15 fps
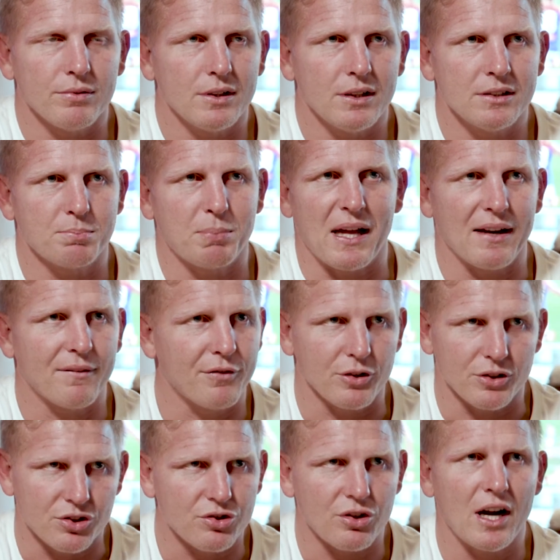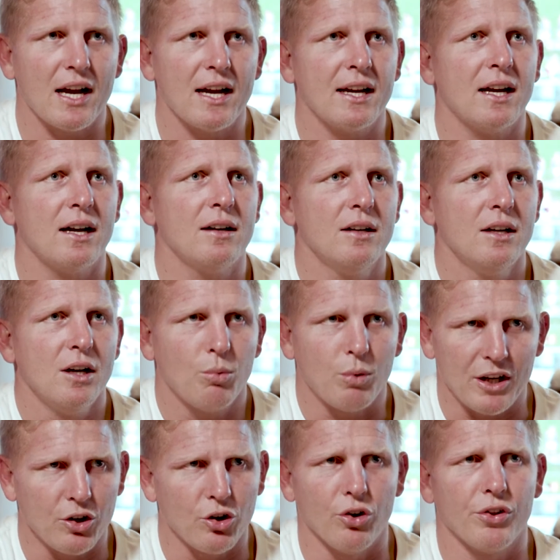He was playing for Australia,
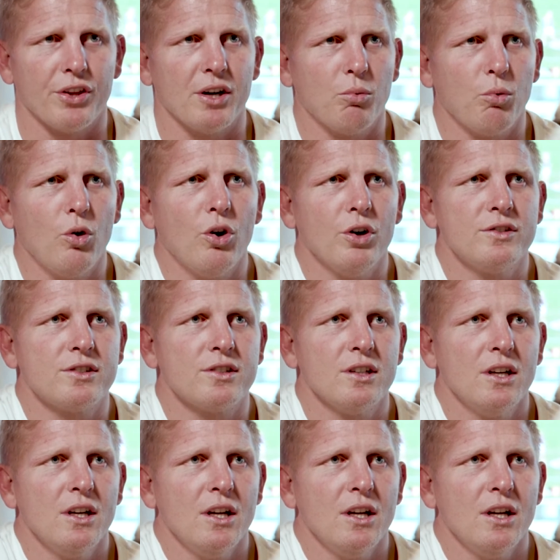winning all of the awards.